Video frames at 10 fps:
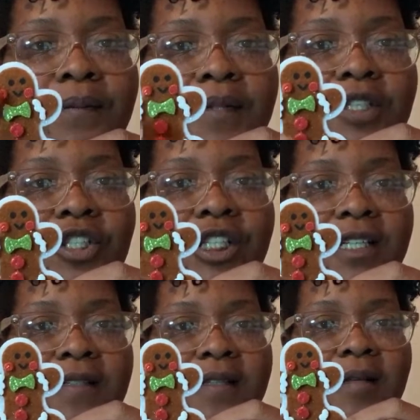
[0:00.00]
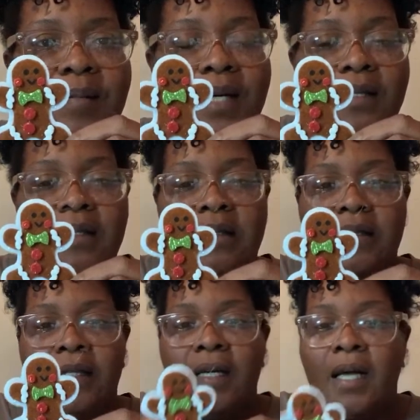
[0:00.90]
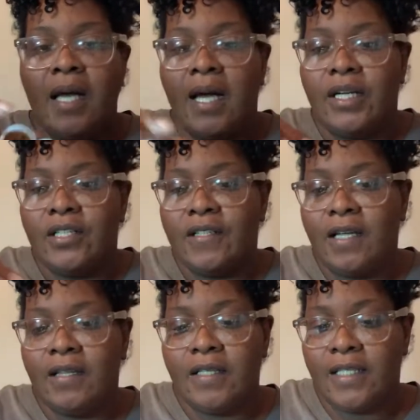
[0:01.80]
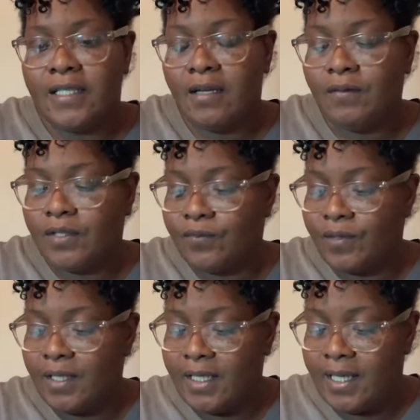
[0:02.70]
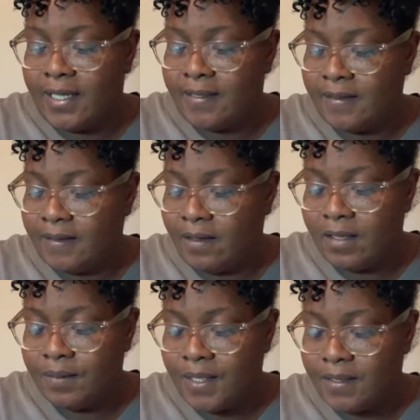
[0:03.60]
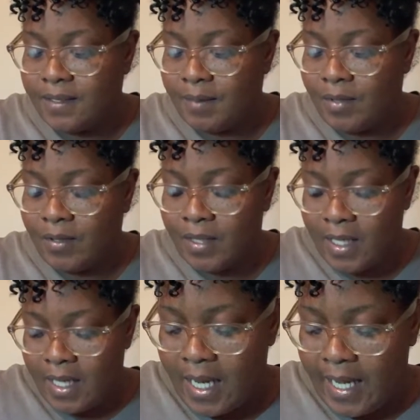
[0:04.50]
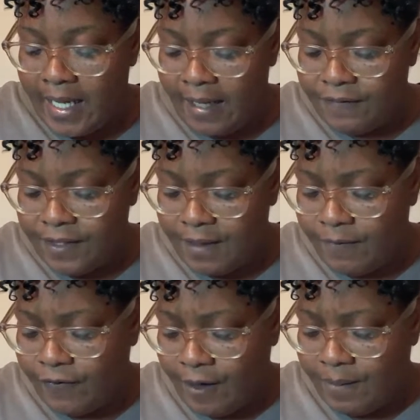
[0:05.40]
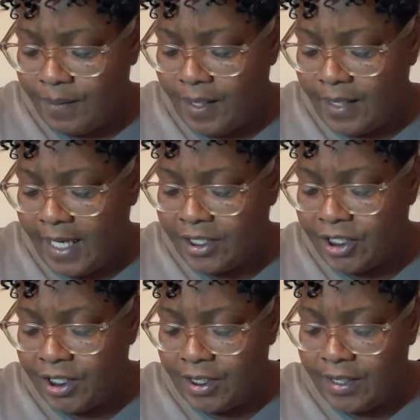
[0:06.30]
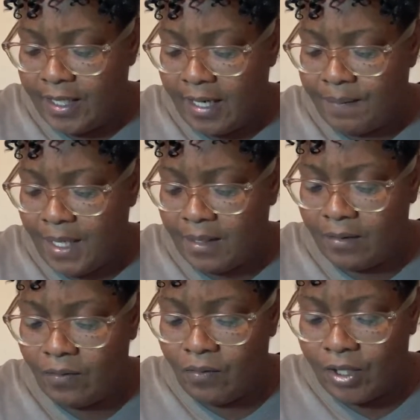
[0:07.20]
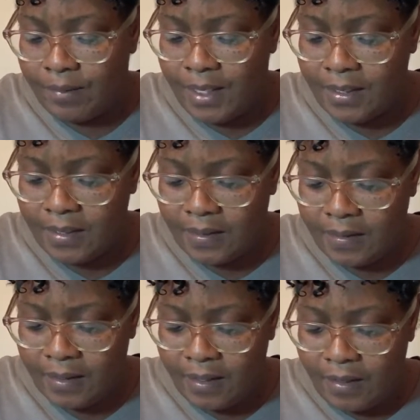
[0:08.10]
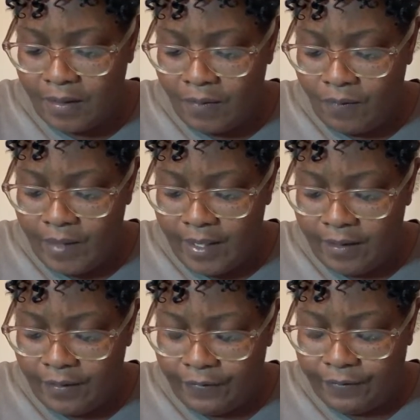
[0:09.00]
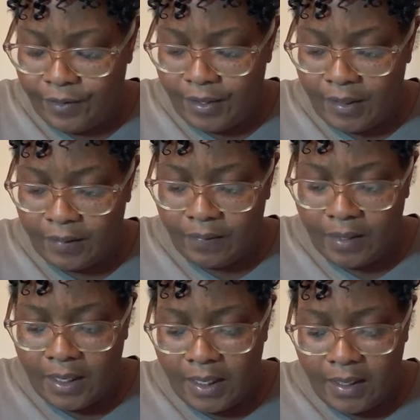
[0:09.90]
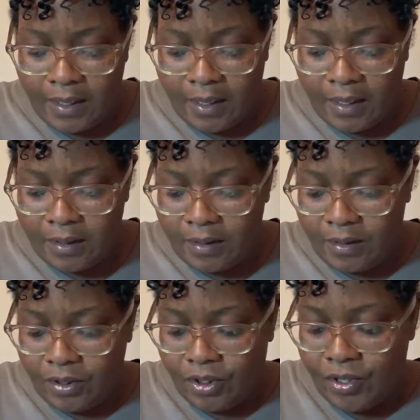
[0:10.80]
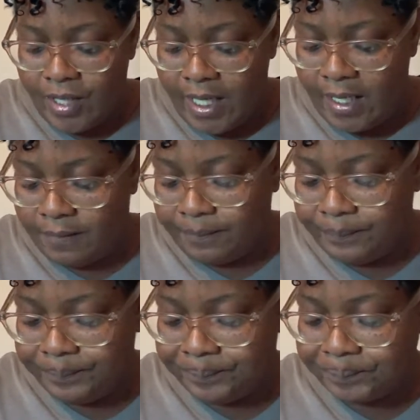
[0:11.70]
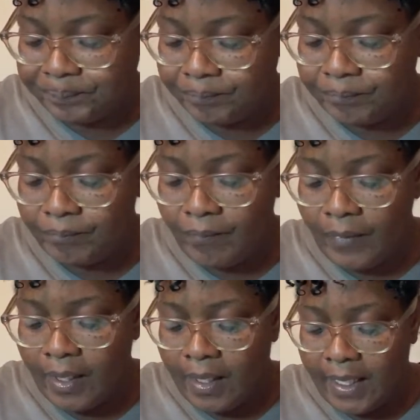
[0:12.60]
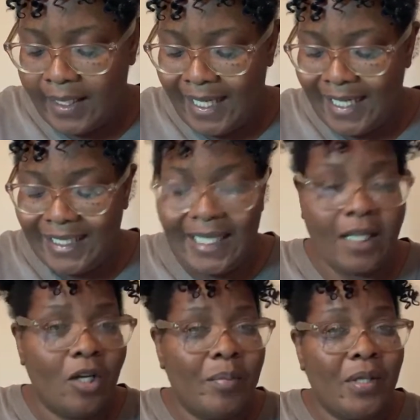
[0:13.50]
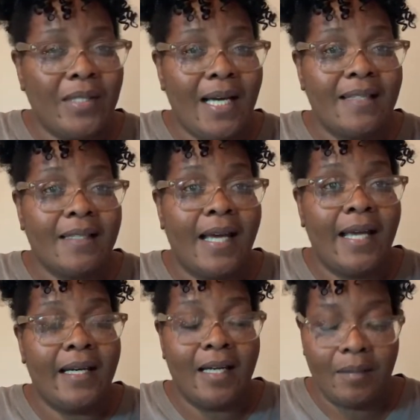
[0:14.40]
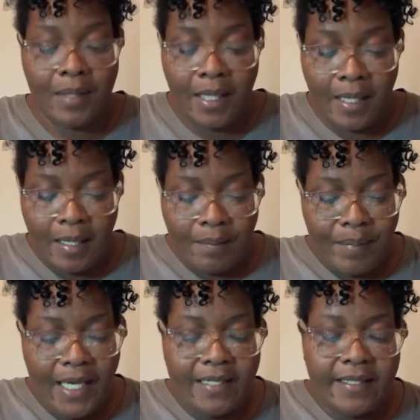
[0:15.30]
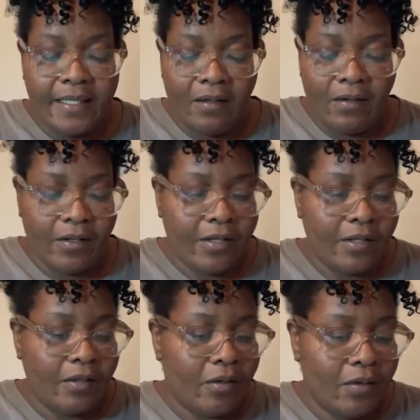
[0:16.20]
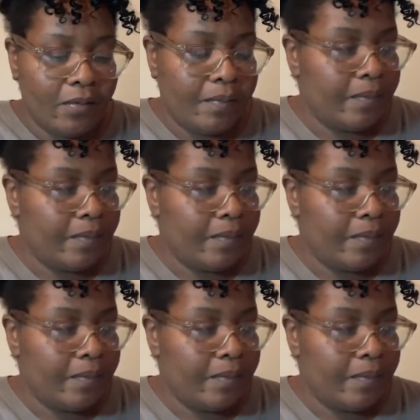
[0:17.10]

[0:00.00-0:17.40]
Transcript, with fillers: the cheeks and the buttons. I just thought the detail was really nice on them this time around. I have some from last year that I made little ornaments with for uh, the tree. And they had yellow bow ties and I ended up painting all of their little